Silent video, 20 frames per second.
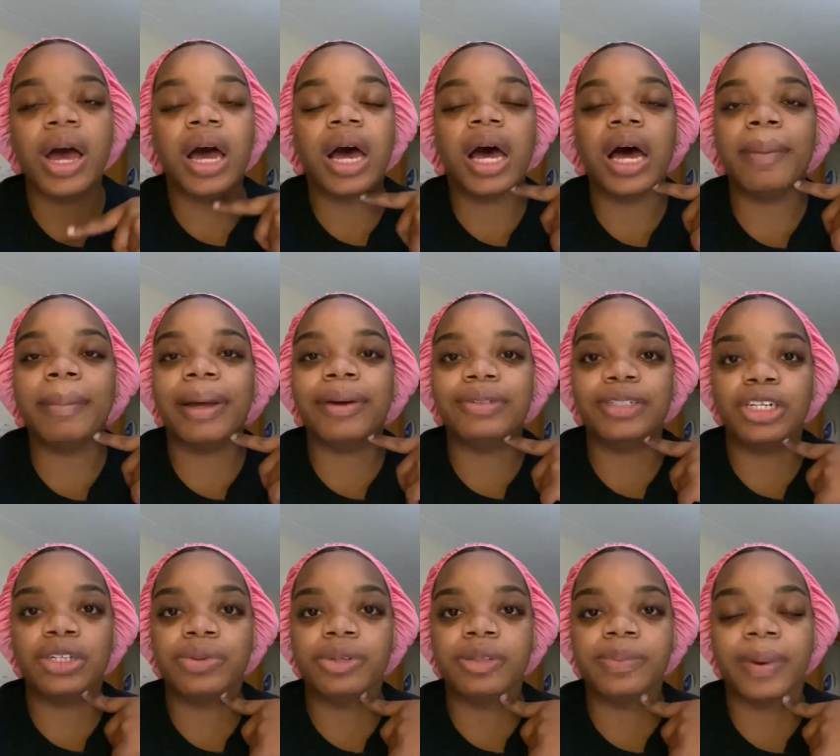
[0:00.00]
um, i was
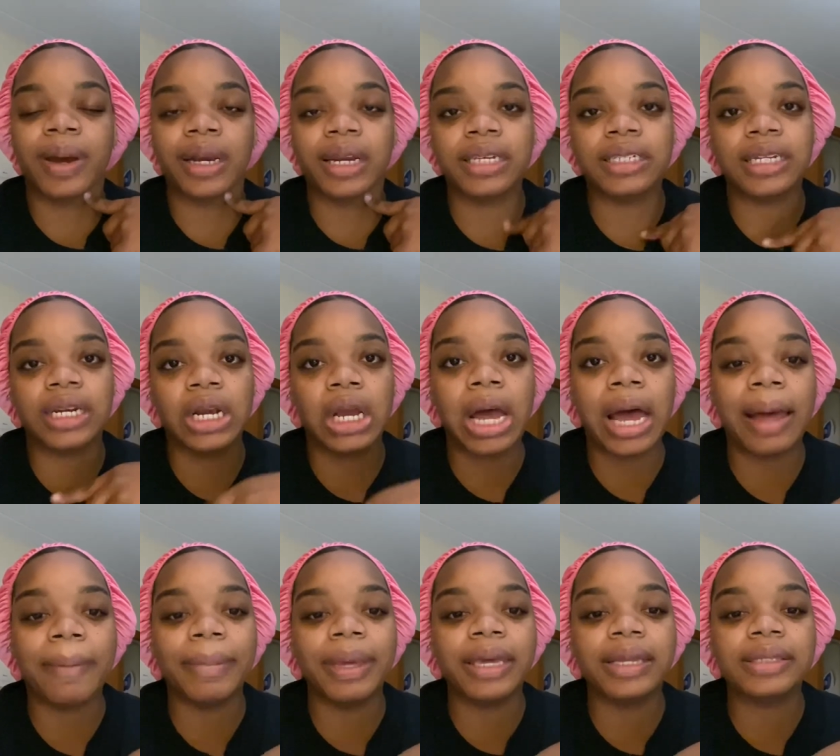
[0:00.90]
just responding to the
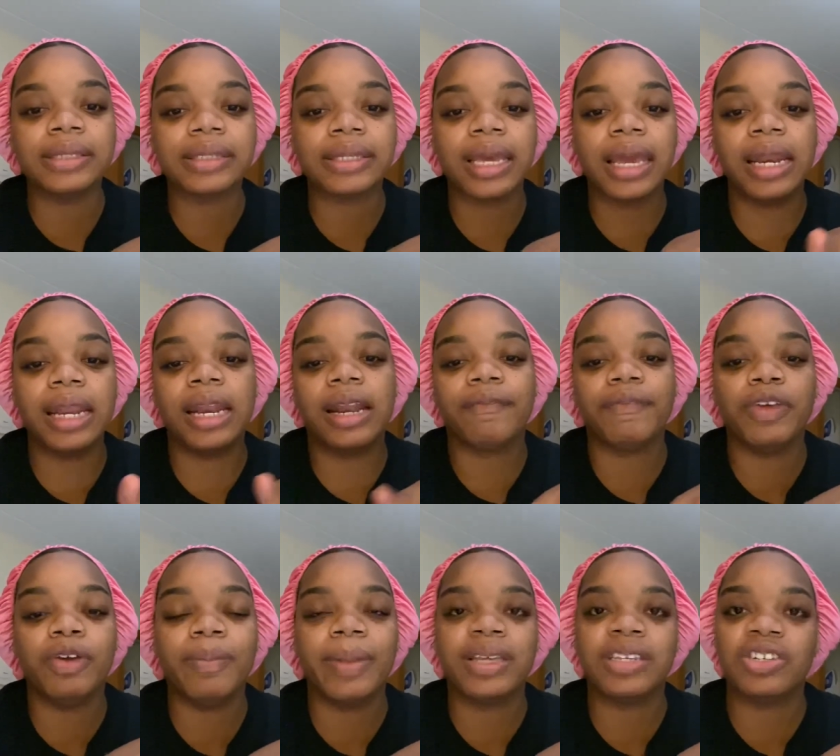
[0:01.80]
comments and in a
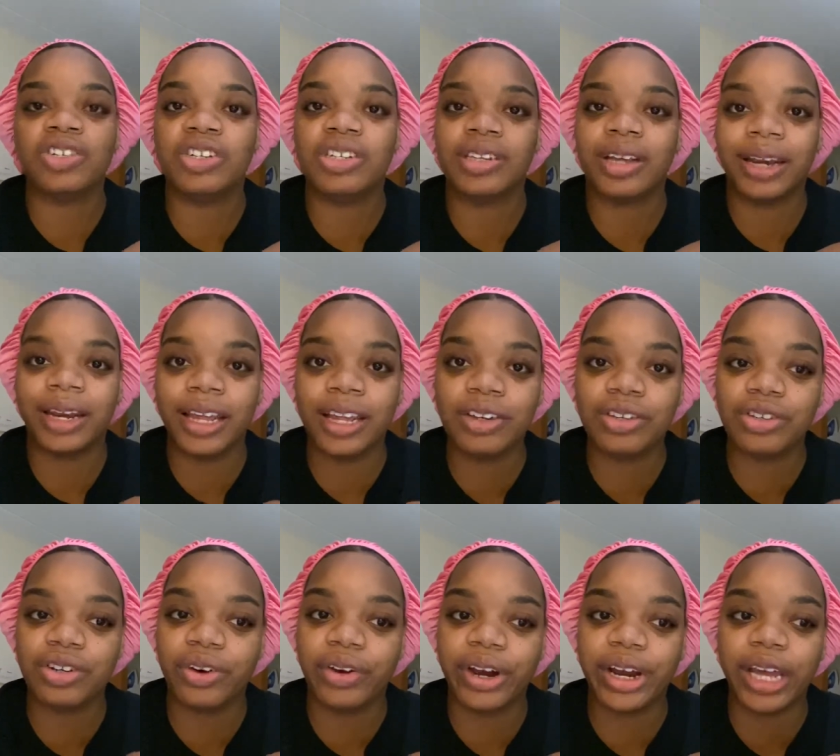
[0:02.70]
few messages on
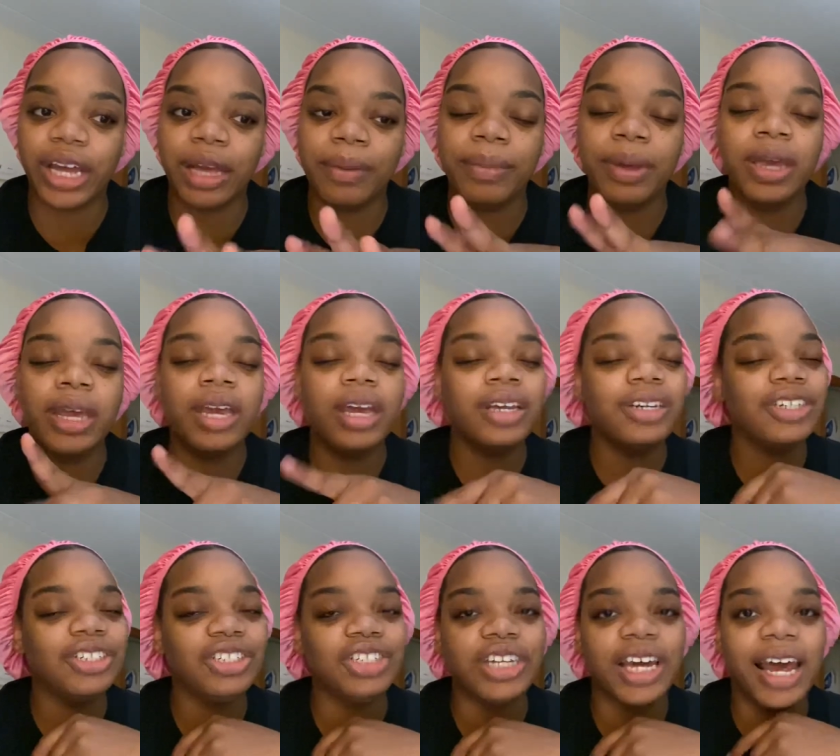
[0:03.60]
instagram
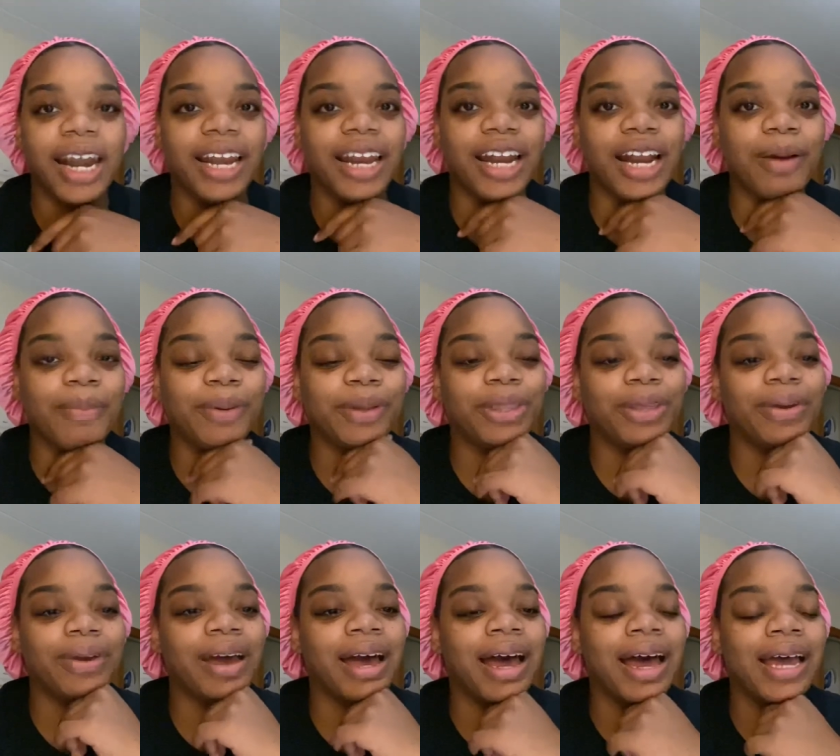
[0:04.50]
just chatting it up with you
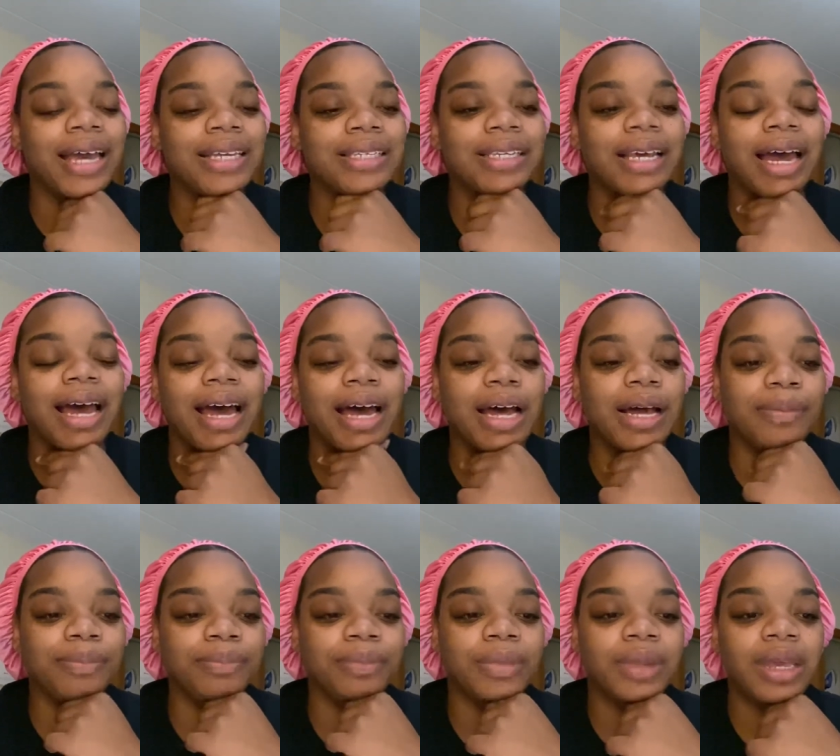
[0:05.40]
guys
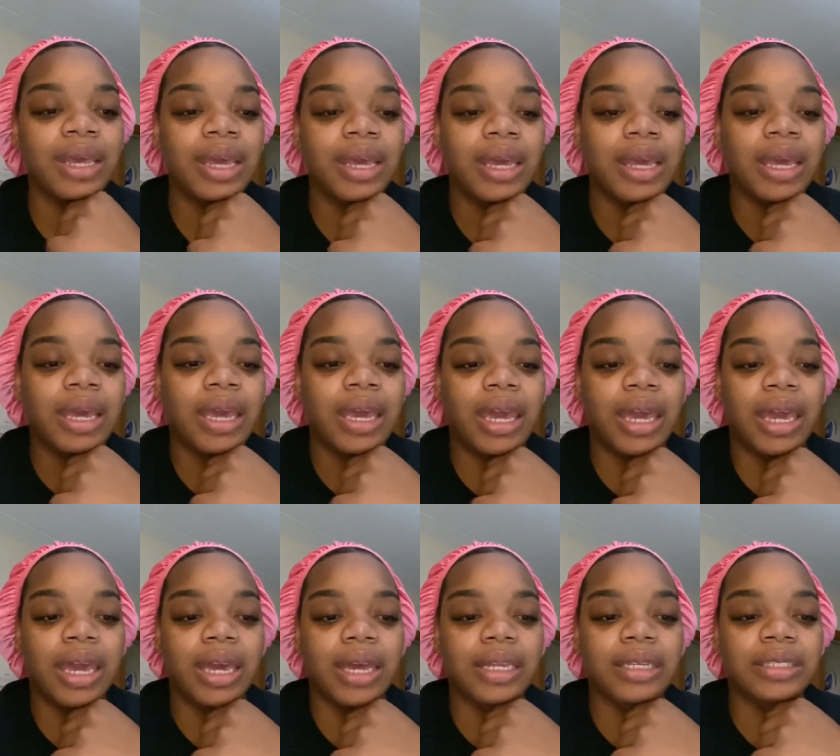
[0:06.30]
um,
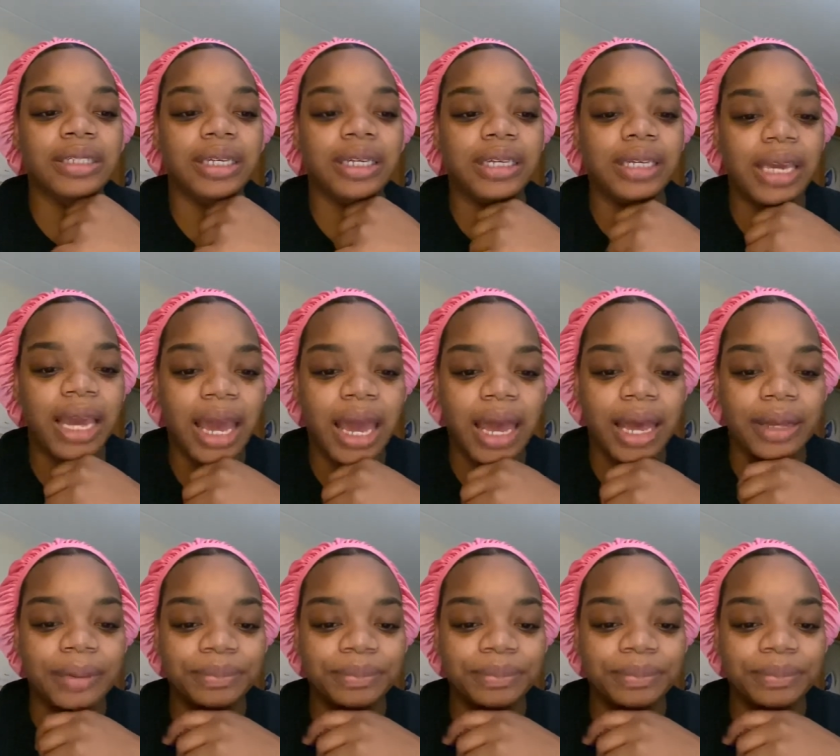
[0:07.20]
and yeah